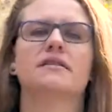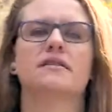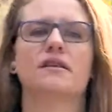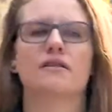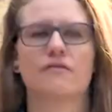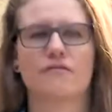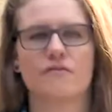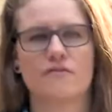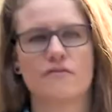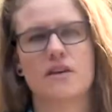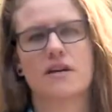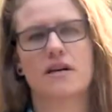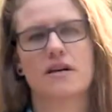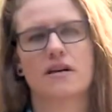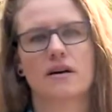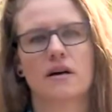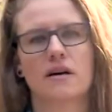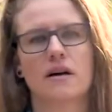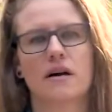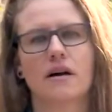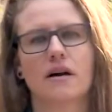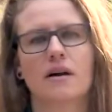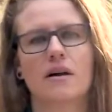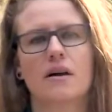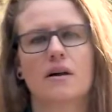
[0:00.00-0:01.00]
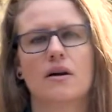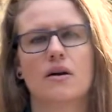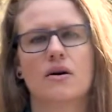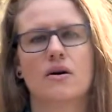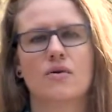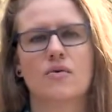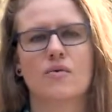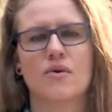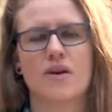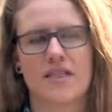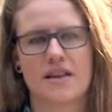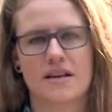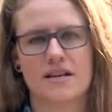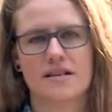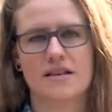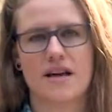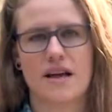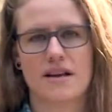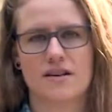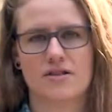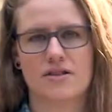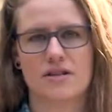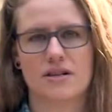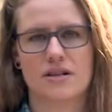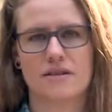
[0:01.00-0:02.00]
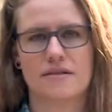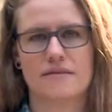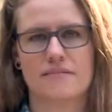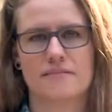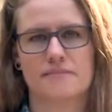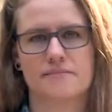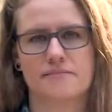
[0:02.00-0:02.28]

to fear with intention.